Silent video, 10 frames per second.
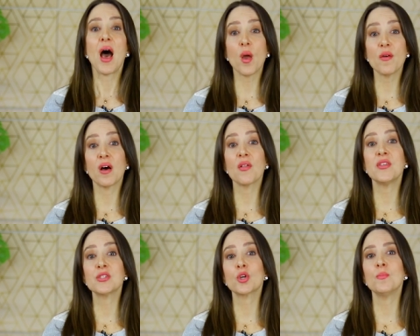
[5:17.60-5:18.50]
However,
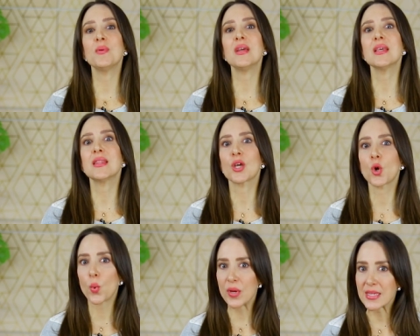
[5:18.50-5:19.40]
this could be the
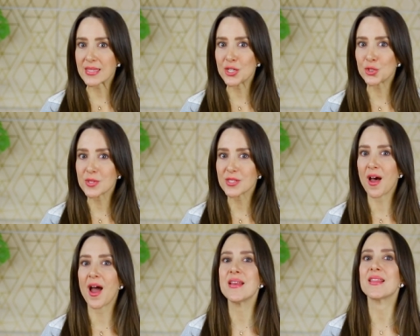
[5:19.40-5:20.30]
quintessential
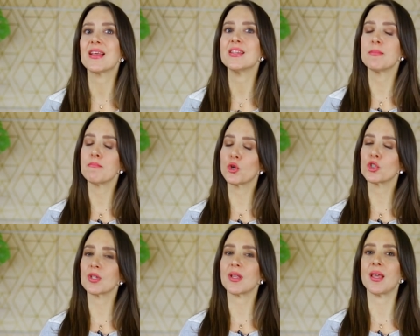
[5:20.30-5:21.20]
sign that he's
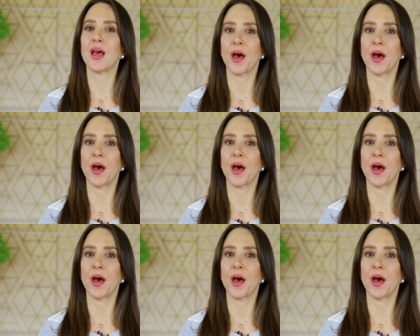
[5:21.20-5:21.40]
emotionally